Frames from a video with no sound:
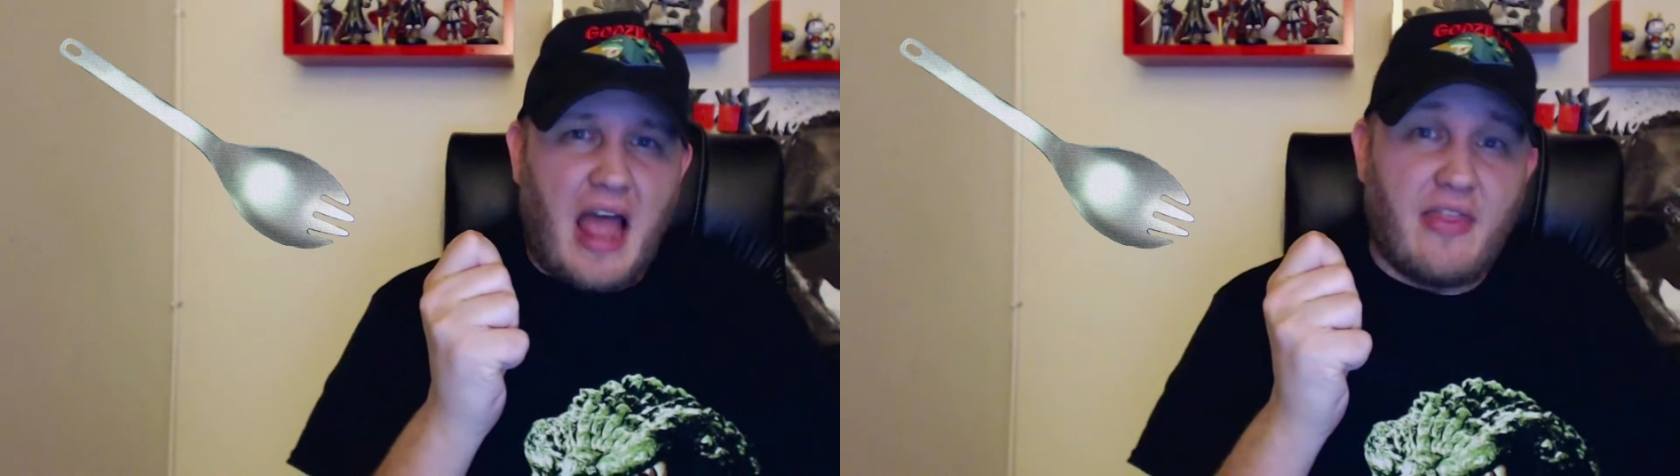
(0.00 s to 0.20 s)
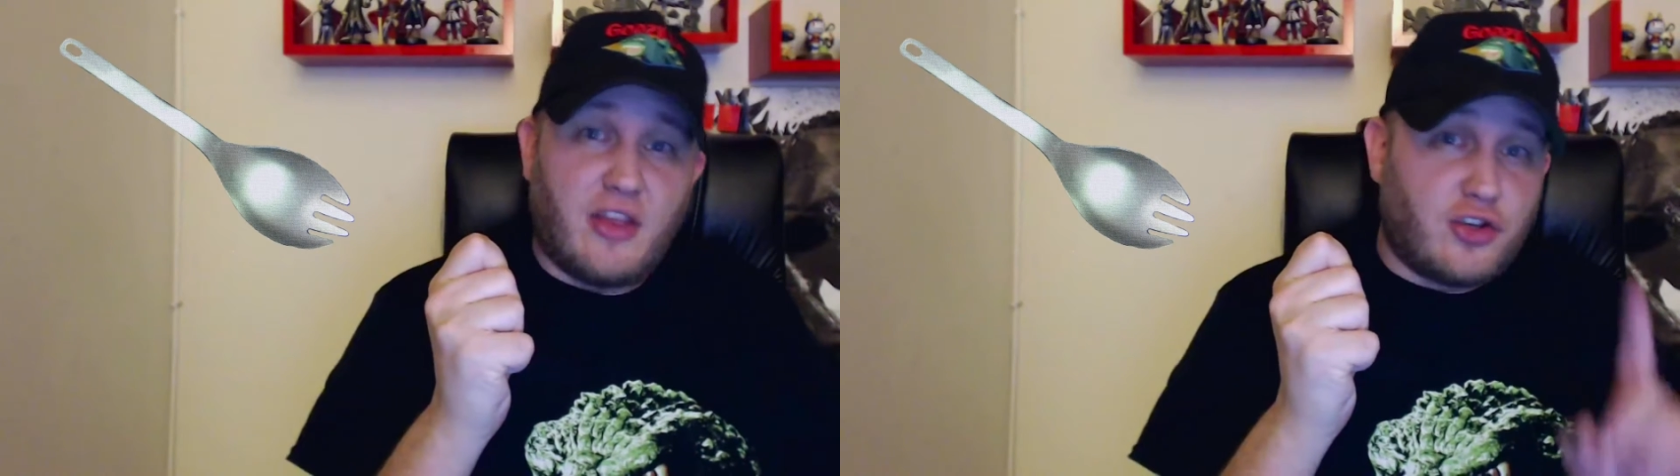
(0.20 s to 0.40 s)

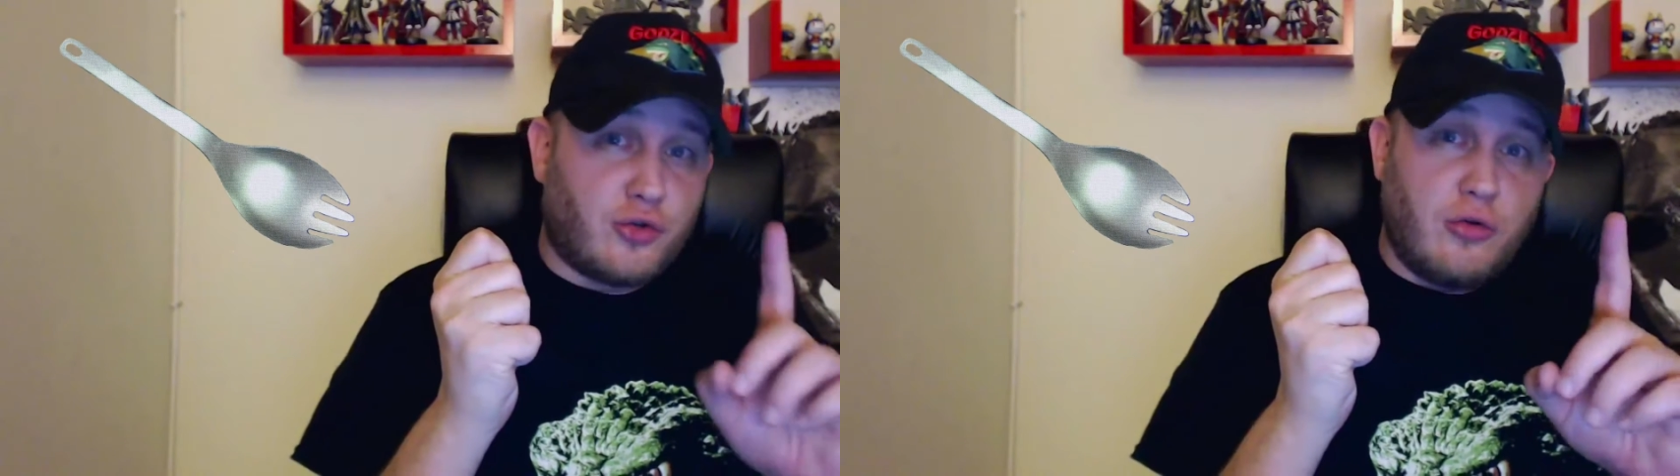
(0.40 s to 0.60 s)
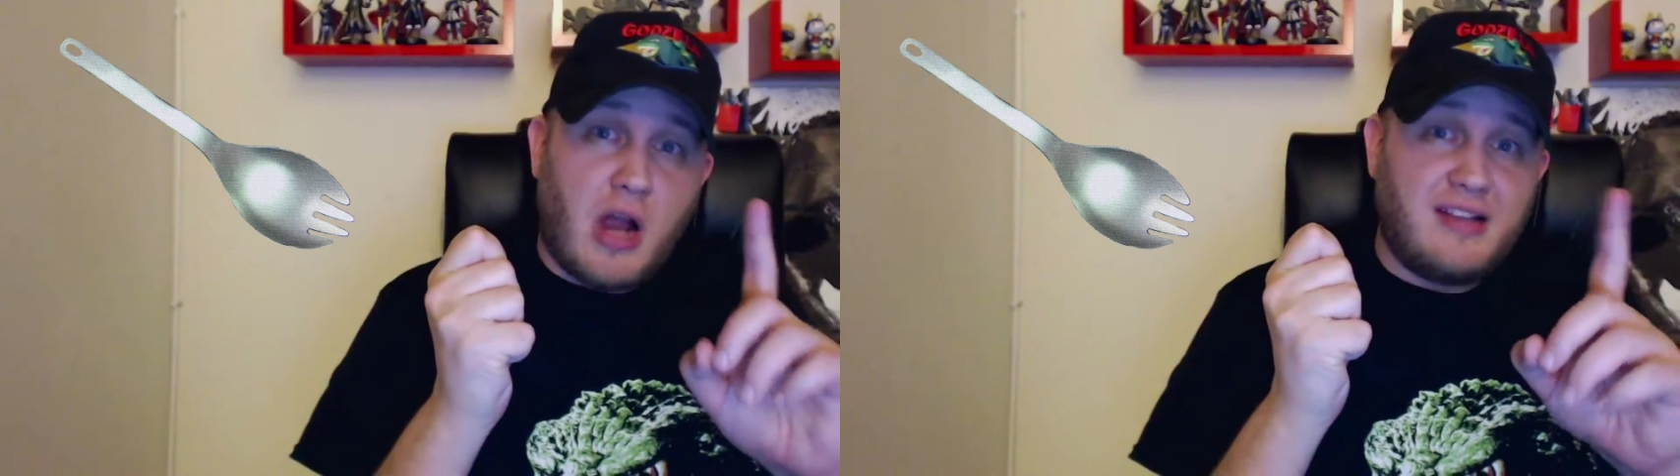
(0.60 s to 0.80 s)
And the
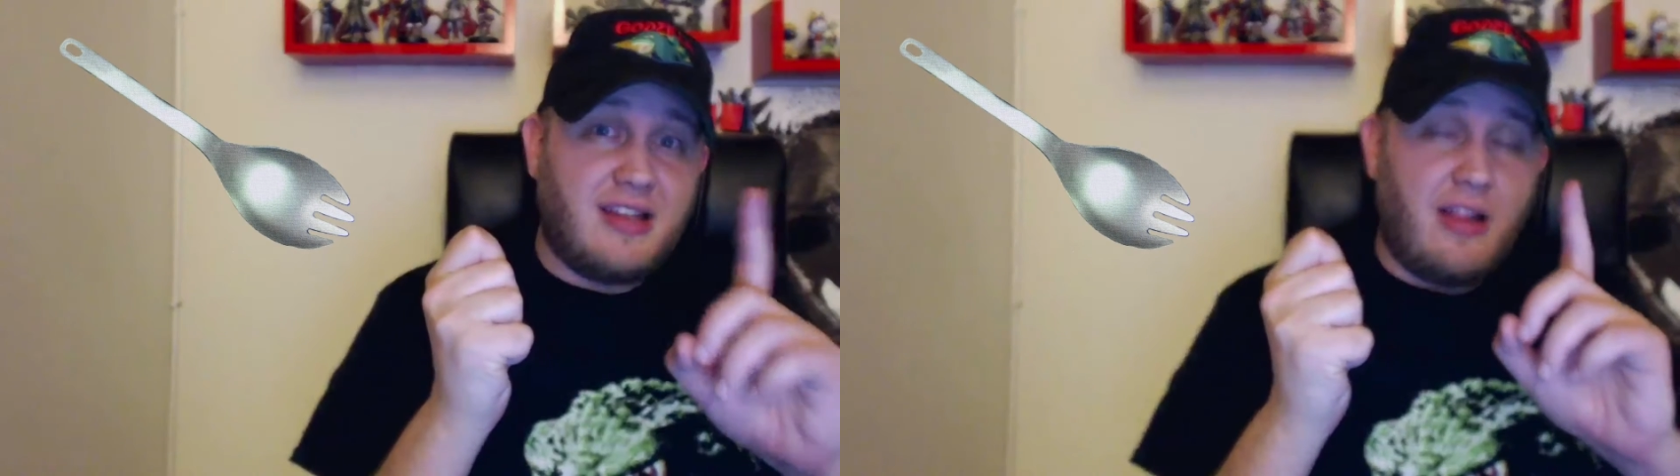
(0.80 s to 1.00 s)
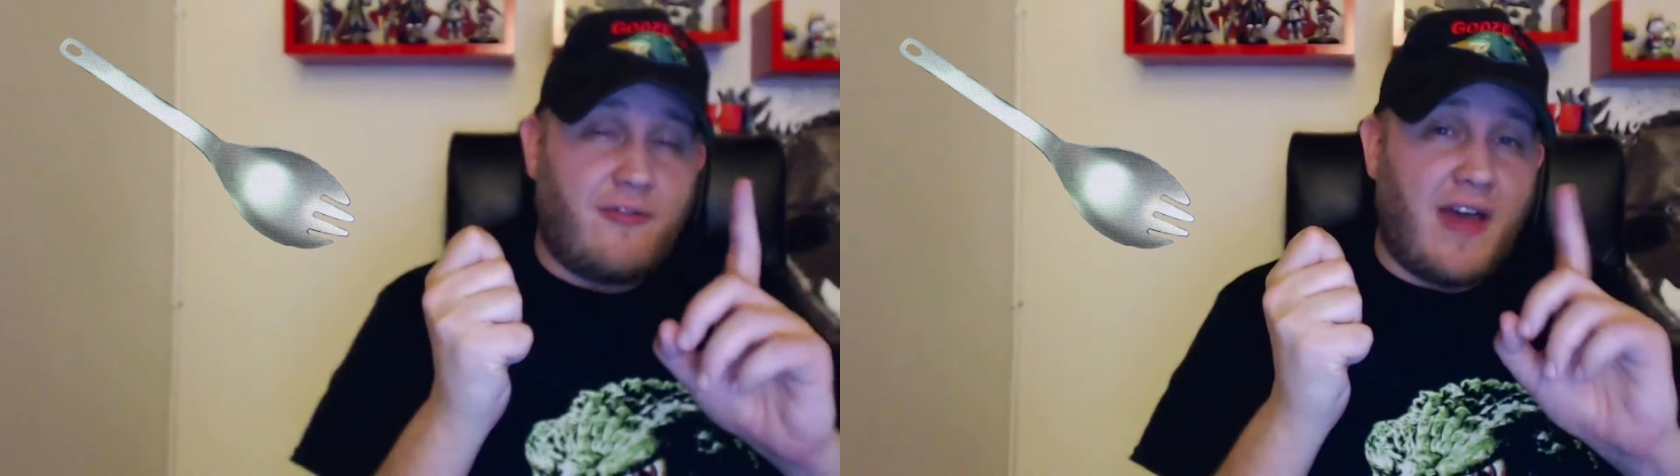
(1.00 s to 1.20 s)
true
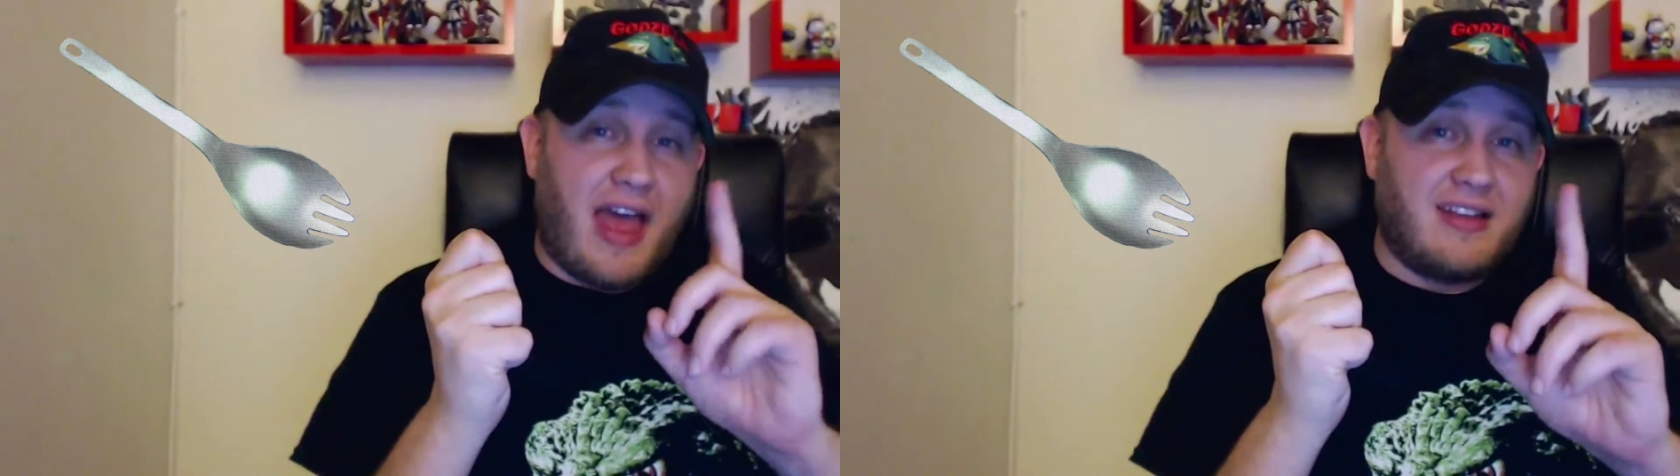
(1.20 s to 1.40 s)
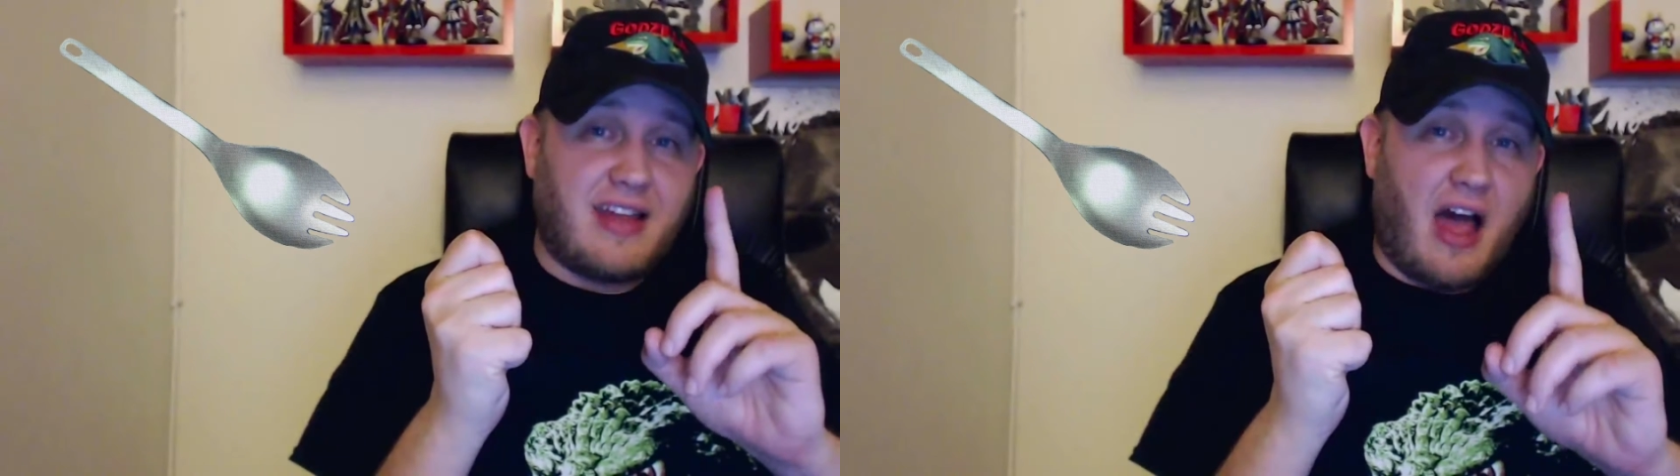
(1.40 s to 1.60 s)
Godzilla
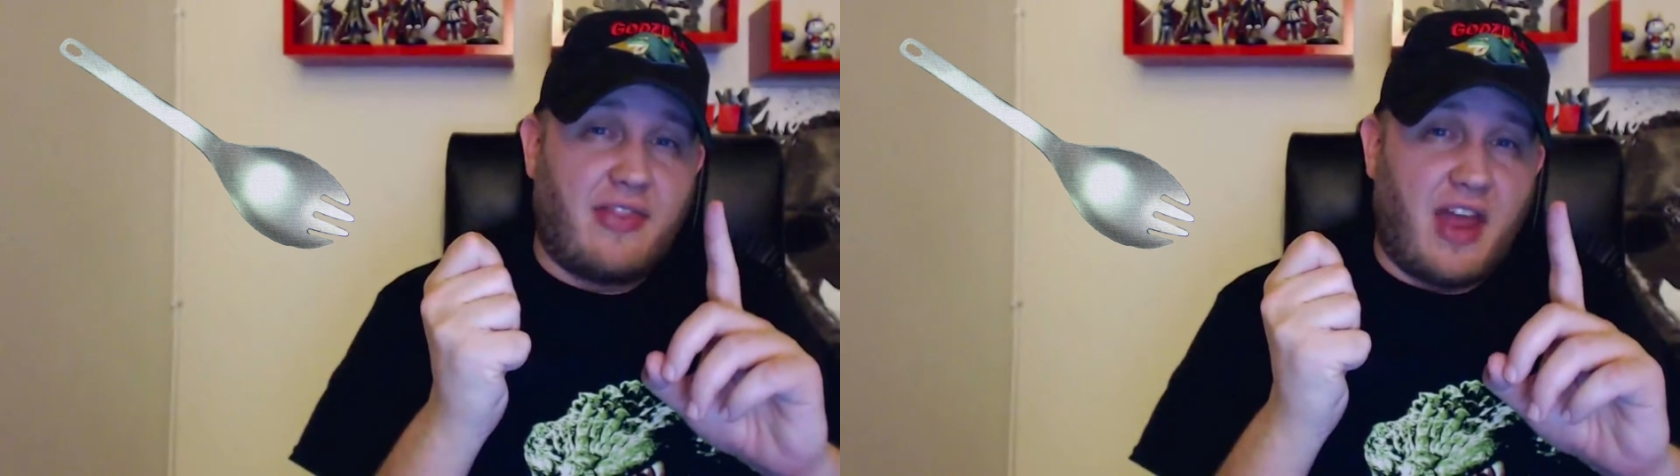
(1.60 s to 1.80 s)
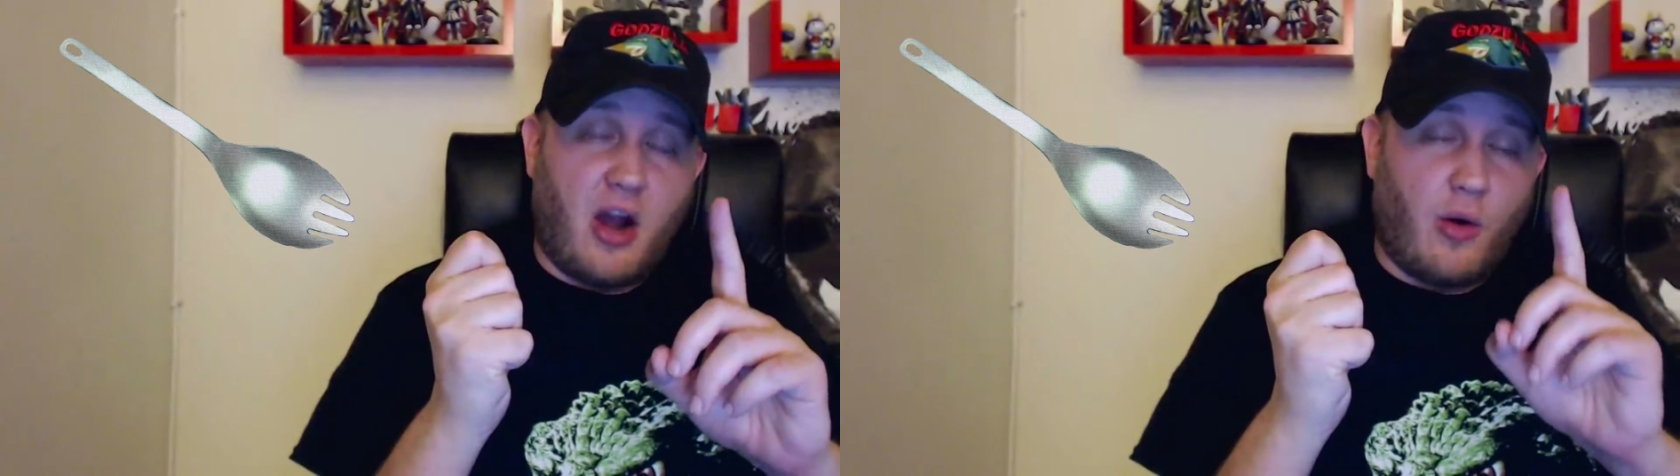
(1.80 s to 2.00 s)
fans
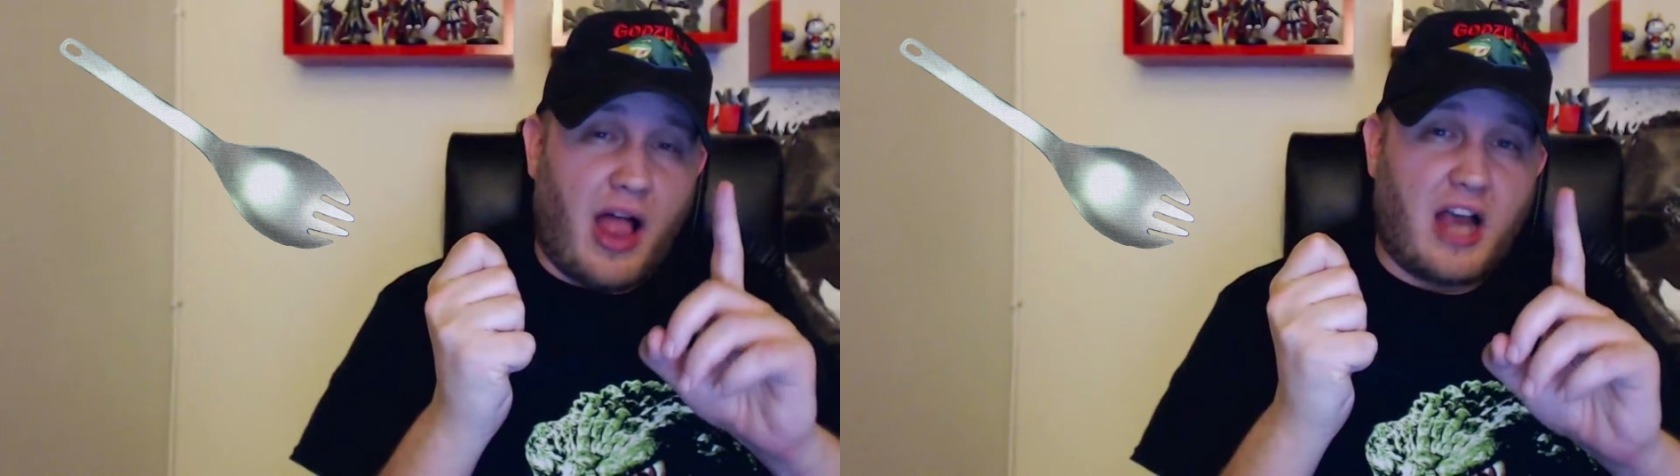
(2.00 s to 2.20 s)
out there will